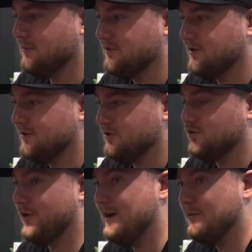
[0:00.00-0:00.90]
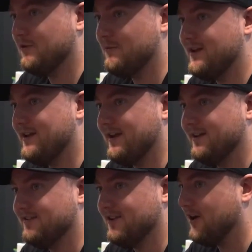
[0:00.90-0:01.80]
to trade with me
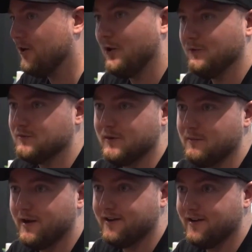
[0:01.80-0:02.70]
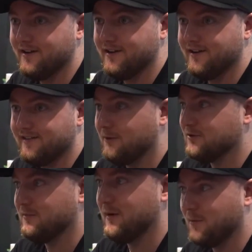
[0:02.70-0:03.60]
and he got all of his money back. That was
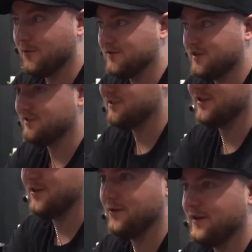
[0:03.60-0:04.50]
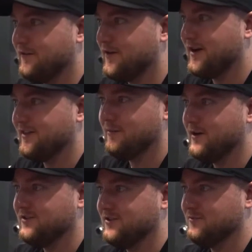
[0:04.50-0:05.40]
like my worst case scenario that I've had in the
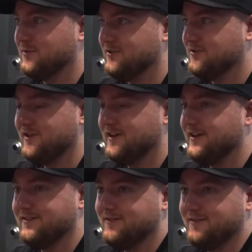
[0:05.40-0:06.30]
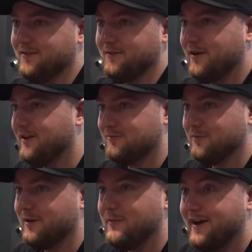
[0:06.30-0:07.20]
past 6 months. He got his
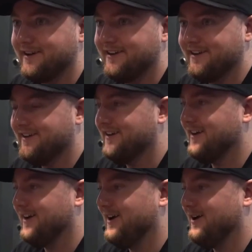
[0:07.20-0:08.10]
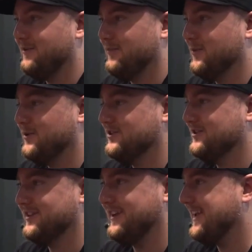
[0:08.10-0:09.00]
money back, which
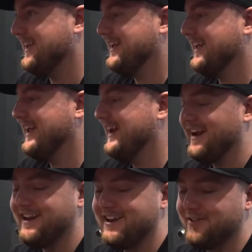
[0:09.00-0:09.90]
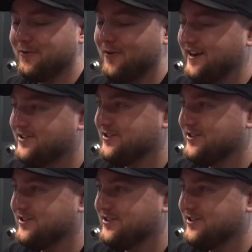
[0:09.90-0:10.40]
is like any other watch,